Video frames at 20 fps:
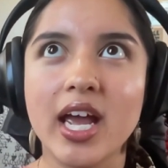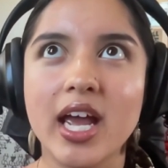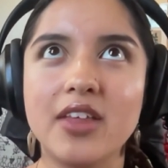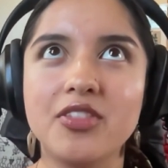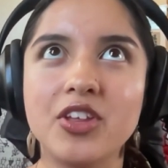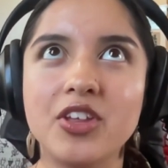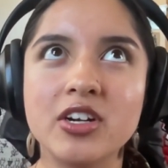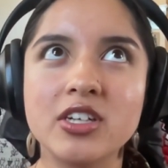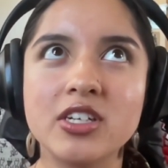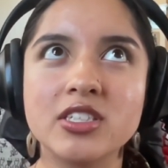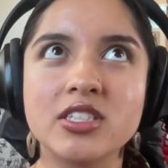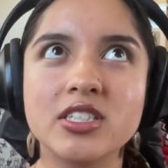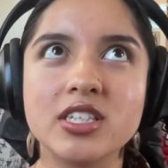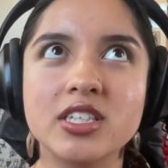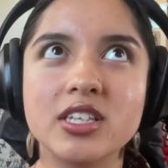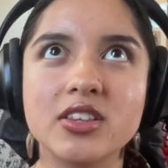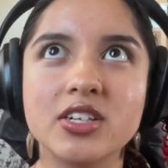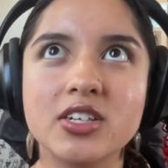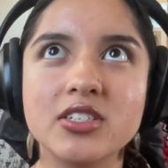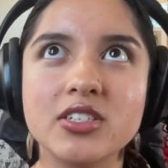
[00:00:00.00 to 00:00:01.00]
there's
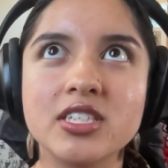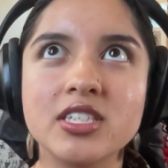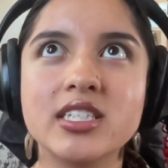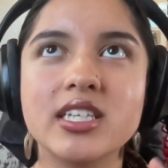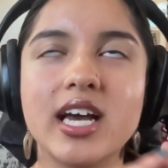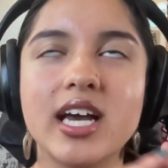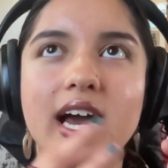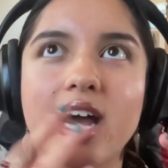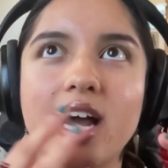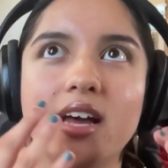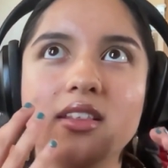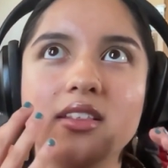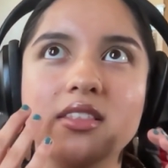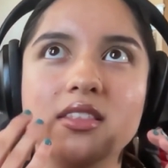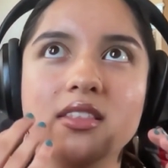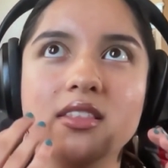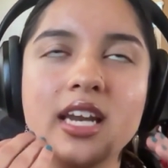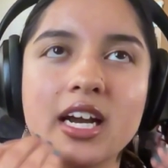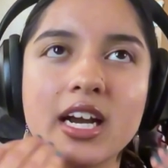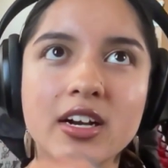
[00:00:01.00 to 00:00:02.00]
this
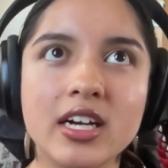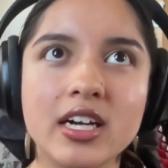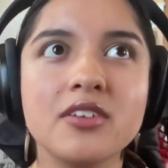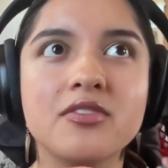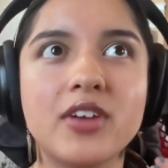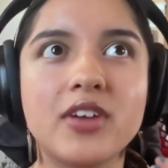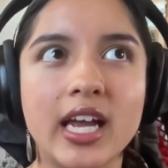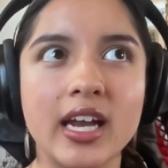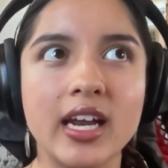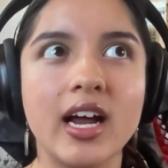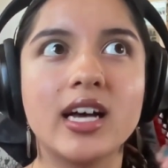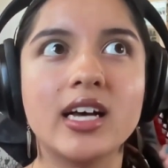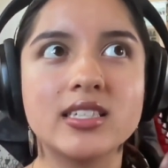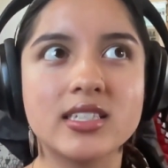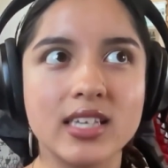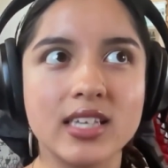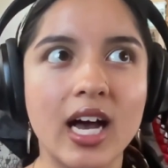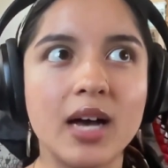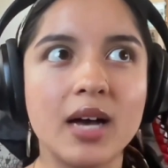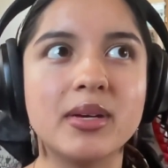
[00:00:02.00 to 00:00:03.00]
narrative in
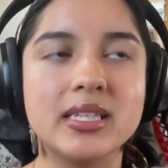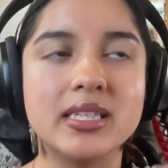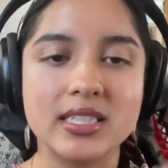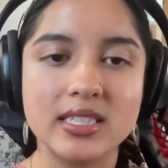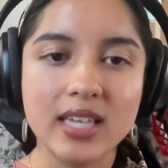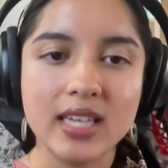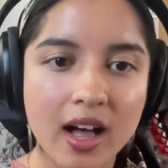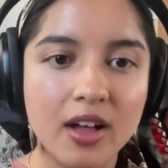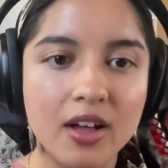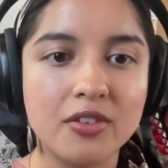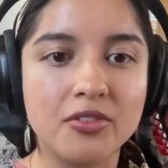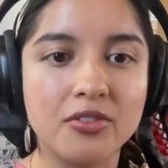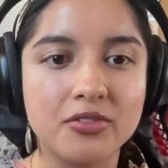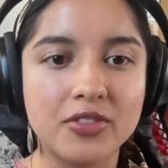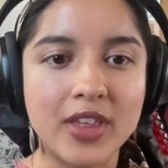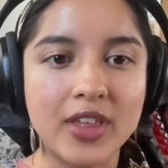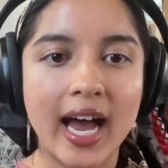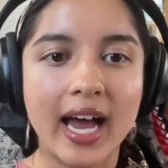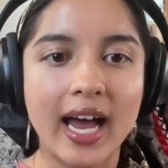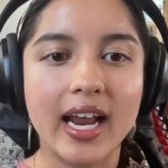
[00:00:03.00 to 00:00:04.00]
Assam itself
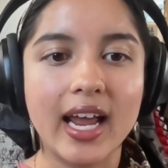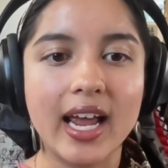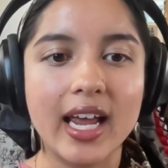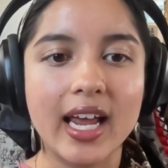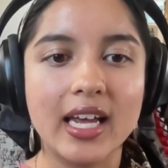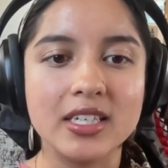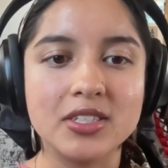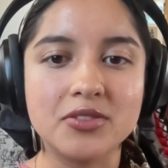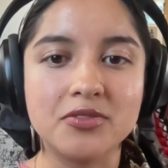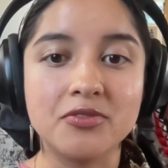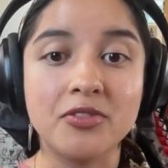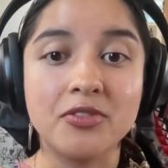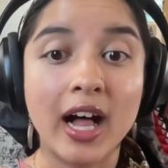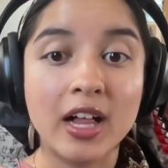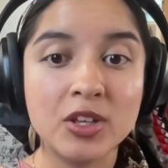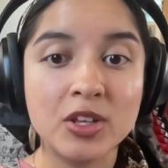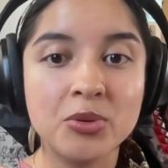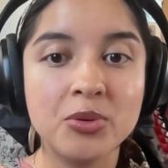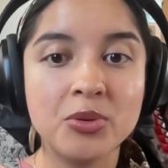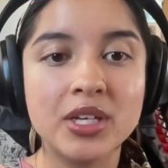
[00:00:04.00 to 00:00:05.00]
that is
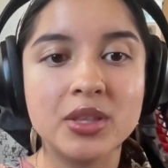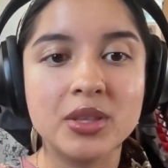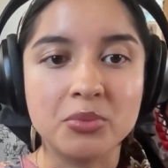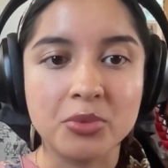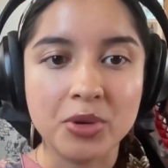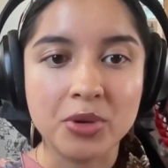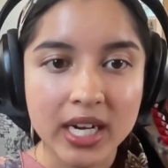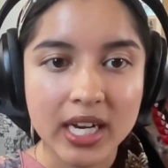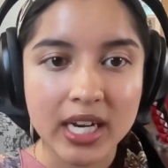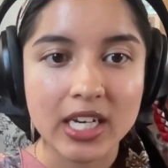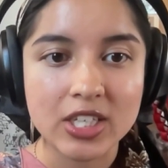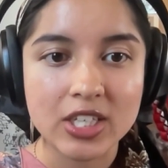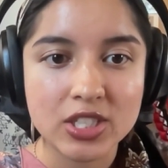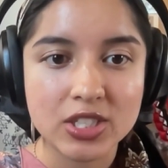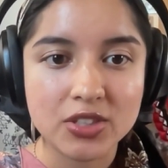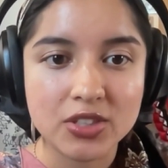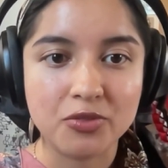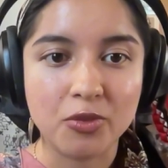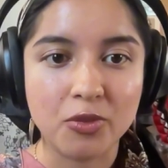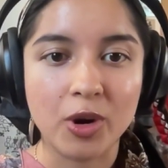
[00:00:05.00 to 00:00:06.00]
valuing the
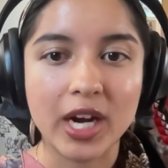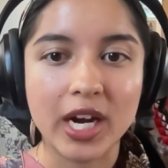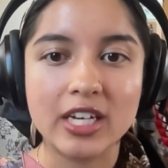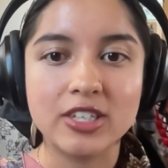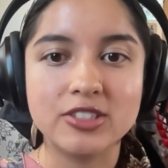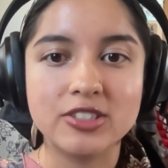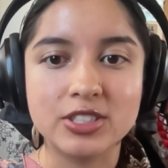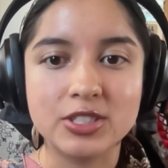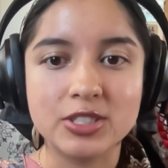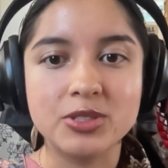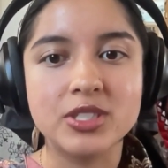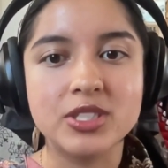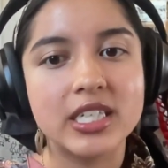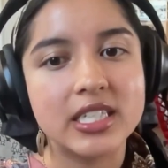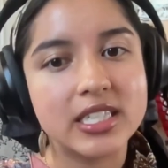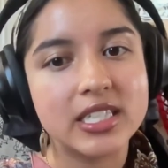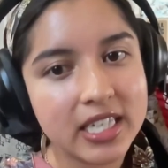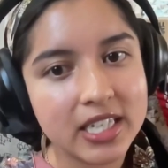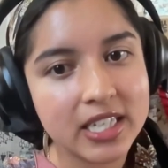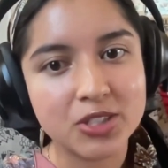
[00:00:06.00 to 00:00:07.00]
British for
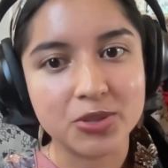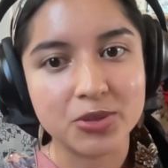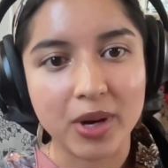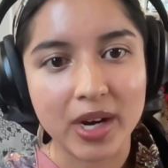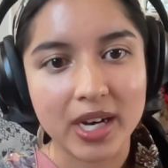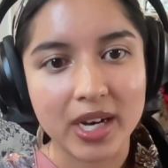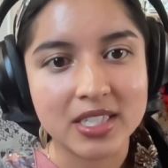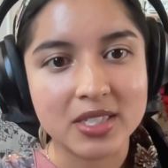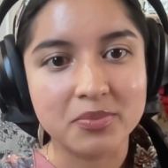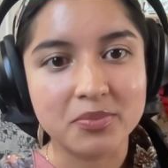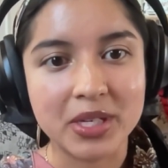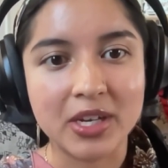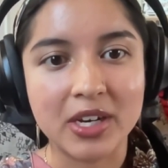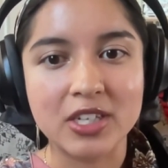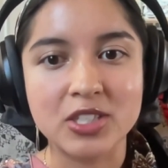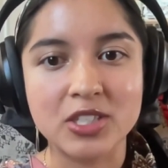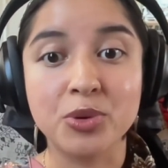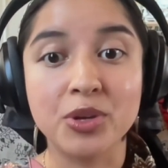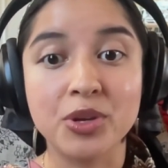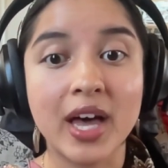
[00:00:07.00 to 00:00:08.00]
introducing tea to us,
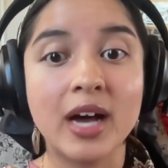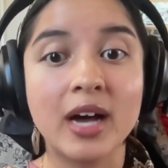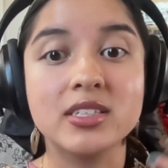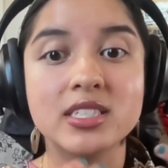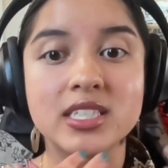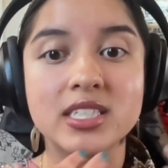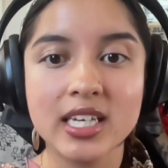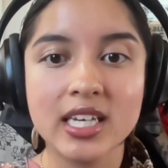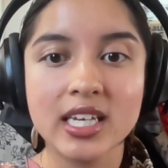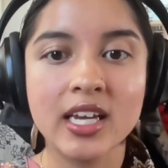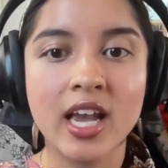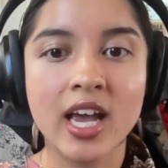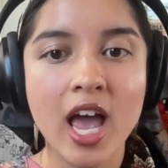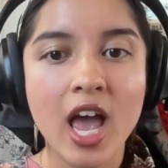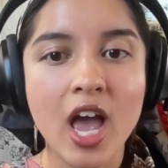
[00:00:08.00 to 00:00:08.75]
because without tea,